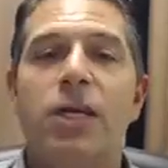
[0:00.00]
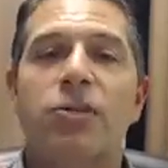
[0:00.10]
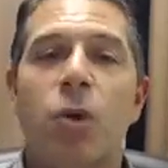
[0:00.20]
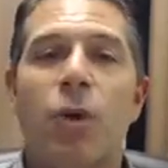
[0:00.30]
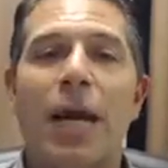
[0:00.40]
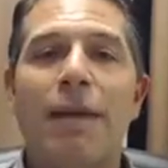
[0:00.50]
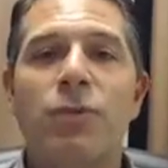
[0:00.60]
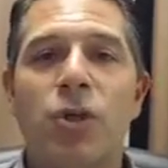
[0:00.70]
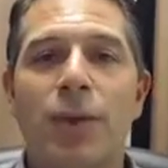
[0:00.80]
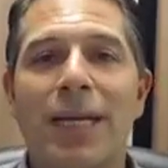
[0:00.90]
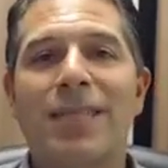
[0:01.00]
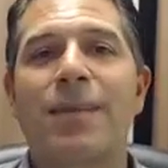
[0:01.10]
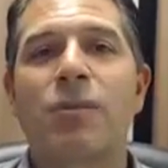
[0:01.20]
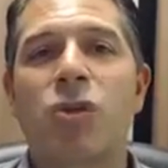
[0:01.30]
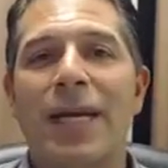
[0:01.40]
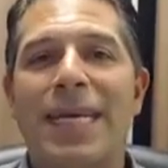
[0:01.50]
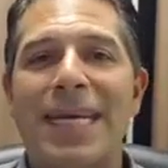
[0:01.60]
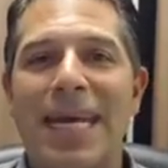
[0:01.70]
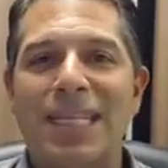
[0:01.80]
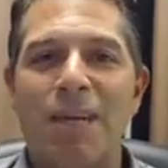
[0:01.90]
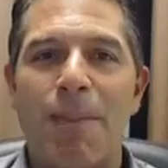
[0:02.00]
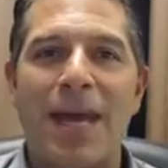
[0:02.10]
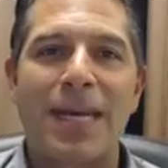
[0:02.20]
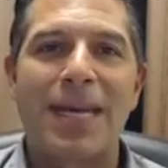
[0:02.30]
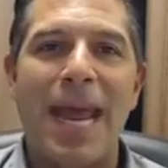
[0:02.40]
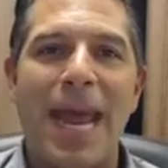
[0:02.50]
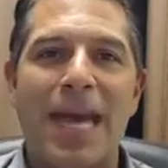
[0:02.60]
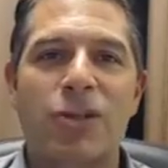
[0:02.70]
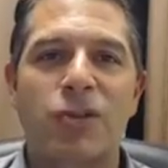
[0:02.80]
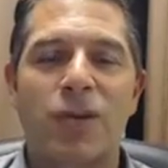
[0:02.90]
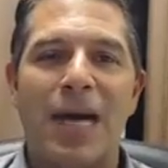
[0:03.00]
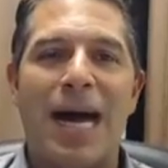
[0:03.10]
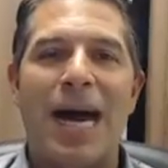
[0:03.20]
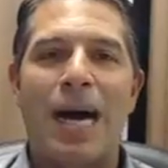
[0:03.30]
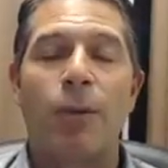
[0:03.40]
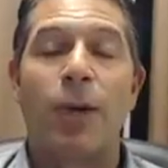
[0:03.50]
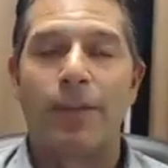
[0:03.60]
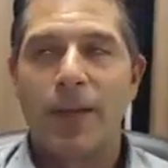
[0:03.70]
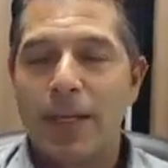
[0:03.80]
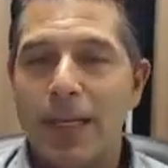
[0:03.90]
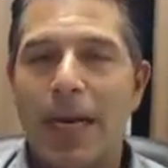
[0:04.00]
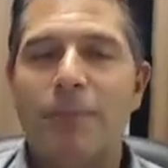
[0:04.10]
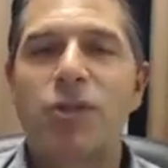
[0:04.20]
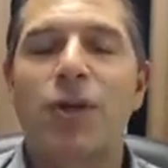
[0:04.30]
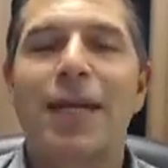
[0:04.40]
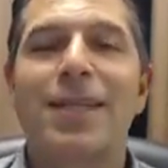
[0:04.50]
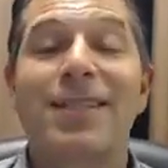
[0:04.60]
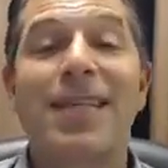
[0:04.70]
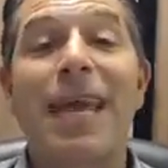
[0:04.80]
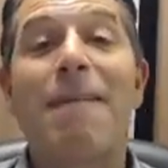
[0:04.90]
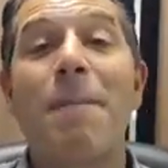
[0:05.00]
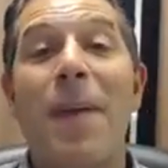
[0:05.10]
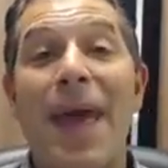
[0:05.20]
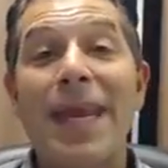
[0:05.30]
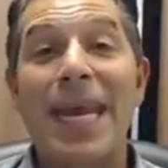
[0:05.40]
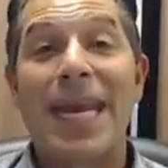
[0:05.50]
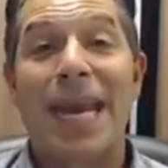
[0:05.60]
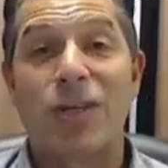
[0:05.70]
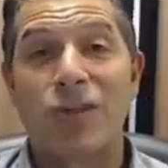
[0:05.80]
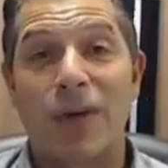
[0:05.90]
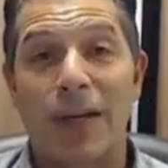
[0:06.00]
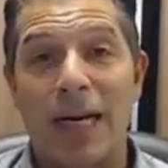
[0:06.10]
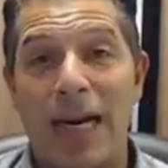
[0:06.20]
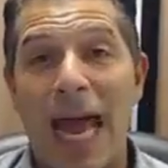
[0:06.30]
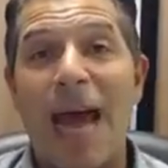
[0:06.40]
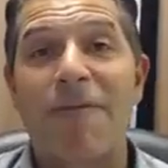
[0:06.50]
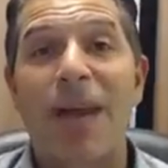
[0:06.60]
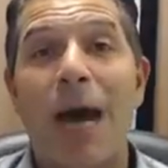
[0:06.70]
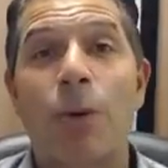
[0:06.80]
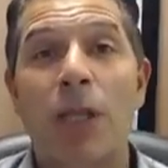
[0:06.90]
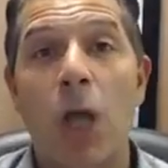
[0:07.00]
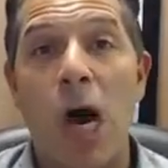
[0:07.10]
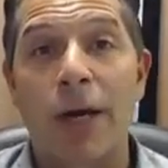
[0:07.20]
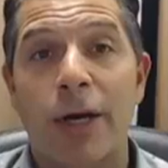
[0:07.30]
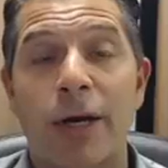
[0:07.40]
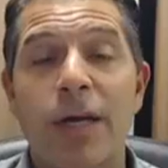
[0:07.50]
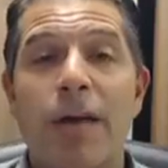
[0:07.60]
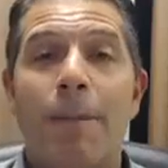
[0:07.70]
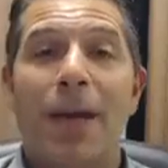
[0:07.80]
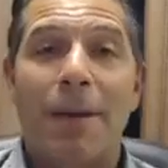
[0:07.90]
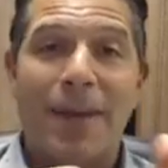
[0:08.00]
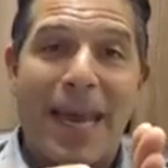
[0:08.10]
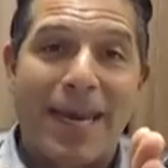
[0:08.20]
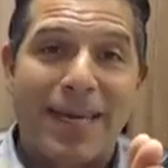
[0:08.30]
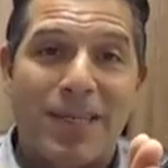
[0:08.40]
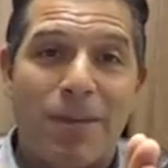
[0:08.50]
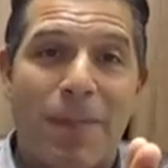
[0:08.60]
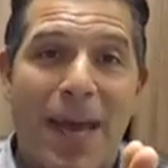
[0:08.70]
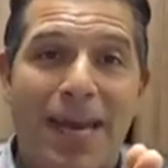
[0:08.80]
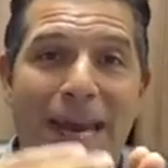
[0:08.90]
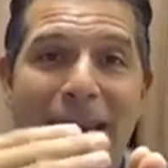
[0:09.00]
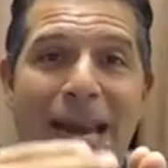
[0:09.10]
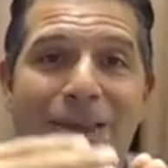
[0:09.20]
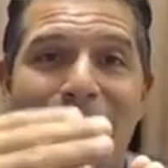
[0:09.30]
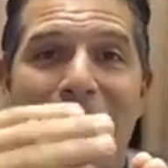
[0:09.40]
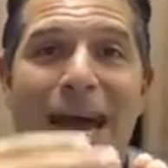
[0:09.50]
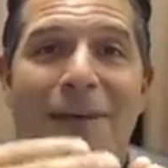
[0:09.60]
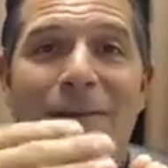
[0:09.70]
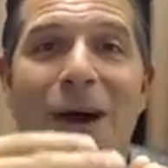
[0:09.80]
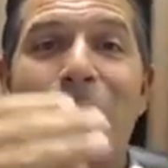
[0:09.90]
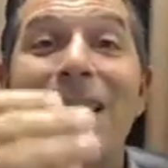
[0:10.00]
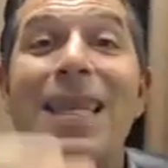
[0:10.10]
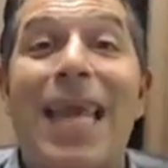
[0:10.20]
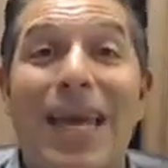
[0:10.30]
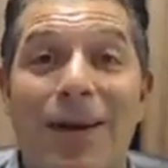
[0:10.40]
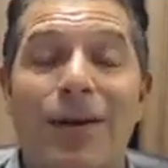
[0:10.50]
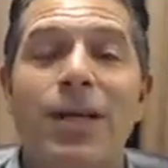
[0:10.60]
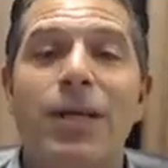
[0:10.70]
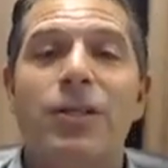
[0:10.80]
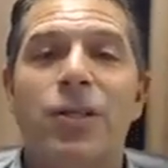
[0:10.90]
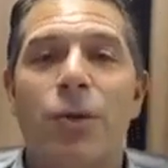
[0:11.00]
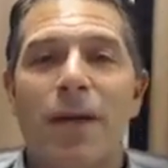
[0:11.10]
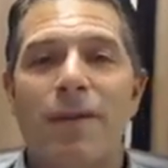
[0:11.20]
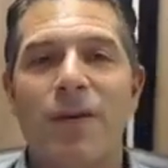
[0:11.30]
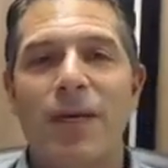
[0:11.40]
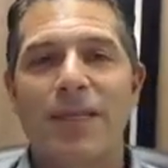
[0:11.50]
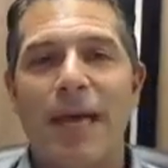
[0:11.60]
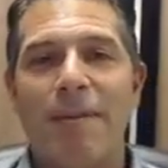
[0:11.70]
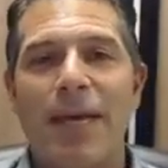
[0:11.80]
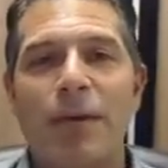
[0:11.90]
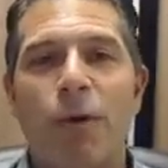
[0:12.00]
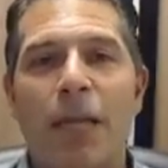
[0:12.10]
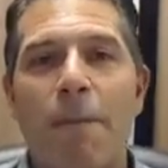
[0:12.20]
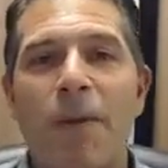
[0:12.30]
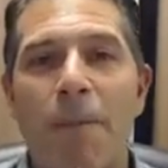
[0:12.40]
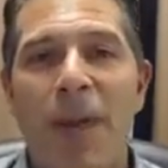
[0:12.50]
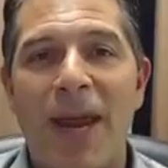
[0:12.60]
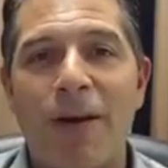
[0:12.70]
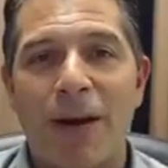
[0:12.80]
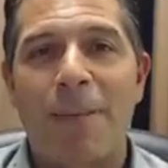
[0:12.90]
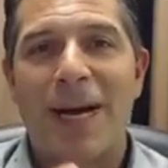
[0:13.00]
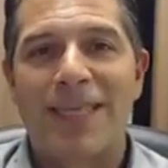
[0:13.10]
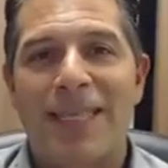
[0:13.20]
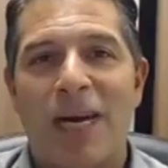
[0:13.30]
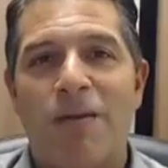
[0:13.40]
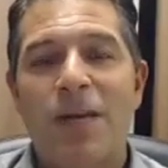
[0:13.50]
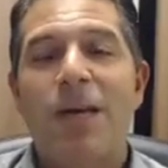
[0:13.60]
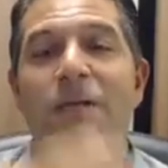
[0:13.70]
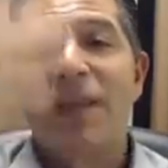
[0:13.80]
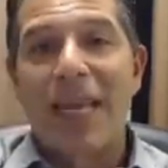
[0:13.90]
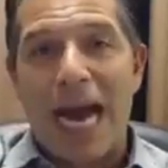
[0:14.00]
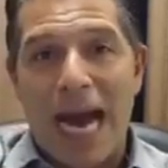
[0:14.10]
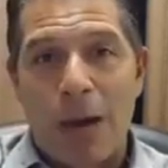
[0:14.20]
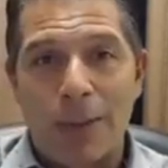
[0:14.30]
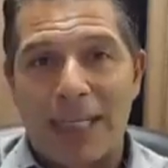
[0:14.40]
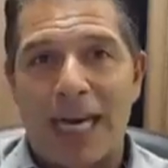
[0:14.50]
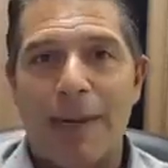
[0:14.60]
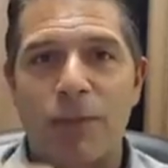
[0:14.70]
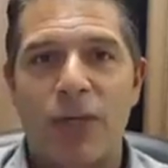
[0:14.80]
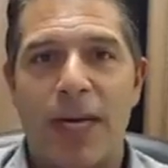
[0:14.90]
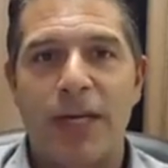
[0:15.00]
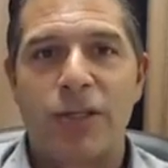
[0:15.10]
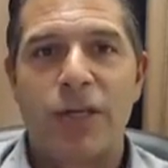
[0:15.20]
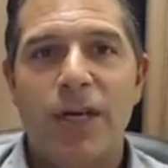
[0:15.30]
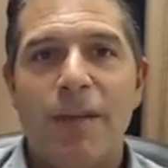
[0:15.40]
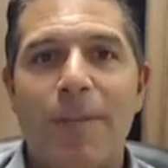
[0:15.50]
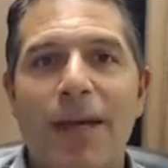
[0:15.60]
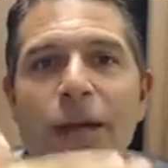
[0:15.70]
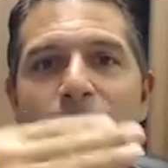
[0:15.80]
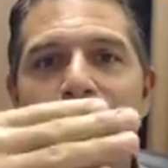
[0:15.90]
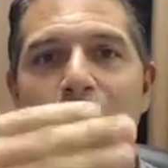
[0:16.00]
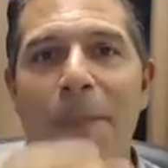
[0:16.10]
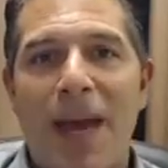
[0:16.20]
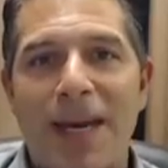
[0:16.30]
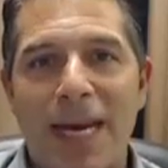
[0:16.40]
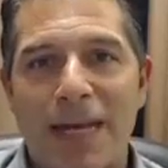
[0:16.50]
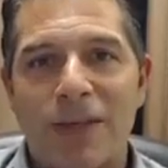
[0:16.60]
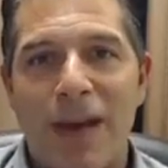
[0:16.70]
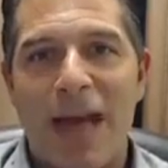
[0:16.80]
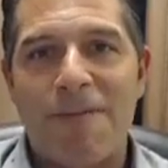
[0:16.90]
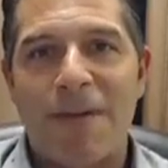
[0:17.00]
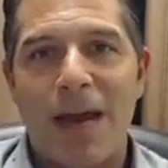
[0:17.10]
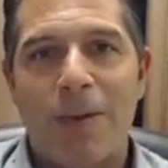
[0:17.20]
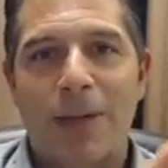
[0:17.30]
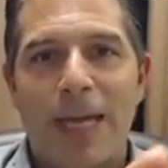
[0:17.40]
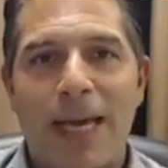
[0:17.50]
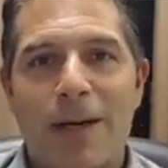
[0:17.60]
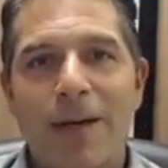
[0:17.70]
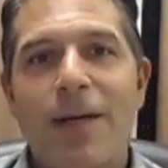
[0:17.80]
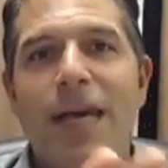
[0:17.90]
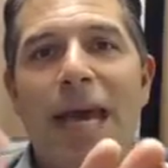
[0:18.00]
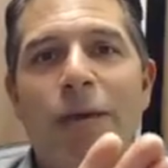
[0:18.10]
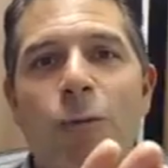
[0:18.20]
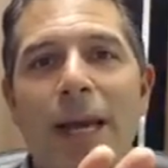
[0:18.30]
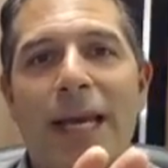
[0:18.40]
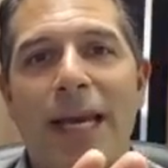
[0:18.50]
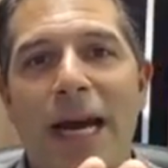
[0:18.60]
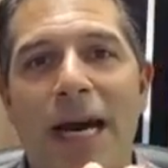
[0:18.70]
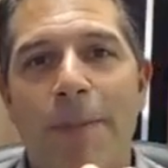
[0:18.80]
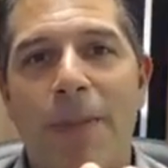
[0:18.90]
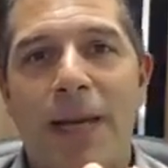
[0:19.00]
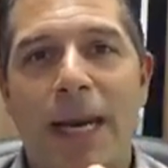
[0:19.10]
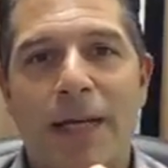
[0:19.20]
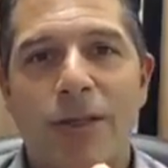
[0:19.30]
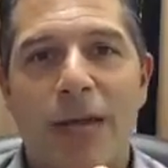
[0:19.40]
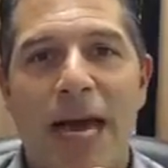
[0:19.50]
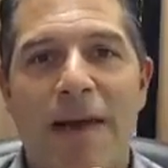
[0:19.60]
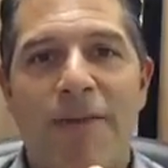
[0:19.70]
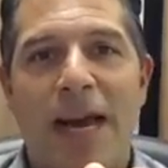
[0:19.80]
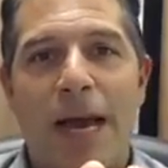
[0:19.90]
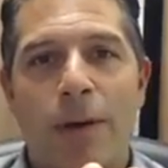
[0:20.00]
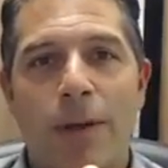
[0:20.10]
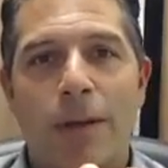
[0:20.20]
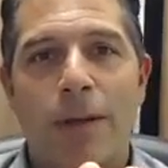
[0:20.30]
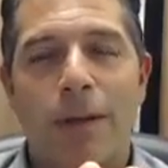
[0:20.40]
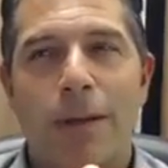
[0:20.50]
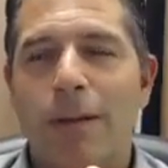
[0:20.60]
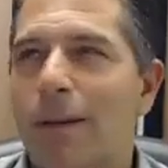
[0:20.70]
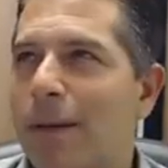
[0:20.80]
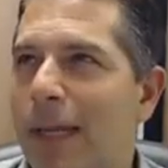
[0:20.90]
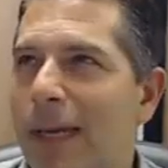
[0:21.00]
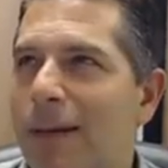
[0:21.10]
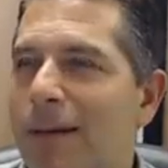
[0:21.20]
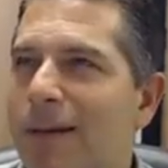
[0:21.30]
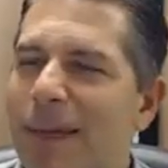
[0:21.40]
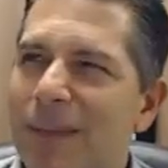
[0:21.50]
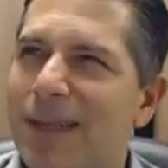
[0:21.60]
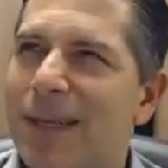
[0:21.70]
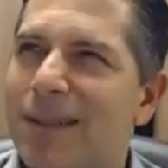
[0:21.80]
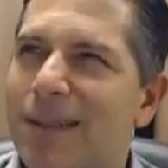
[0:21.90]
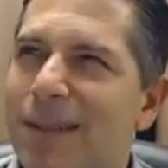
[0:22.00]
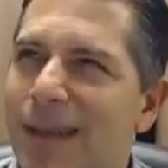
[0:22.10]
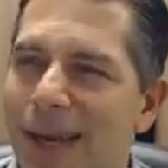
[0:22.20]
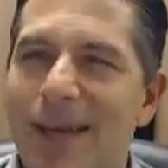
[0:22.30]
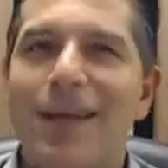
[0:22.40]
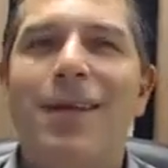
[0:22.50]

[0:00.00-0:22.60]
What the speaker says: So what I'm doing is I'm trying to get to bed I'm trying to stay in bed an extra half an hour longer, but I'm getting to bed an extra half hour later. So what does that mean? Well, I'm preparing myself for the hour time change by going to bed an extra half an hour later and waking up an extra half an hour later. Does that make sense? Yeah.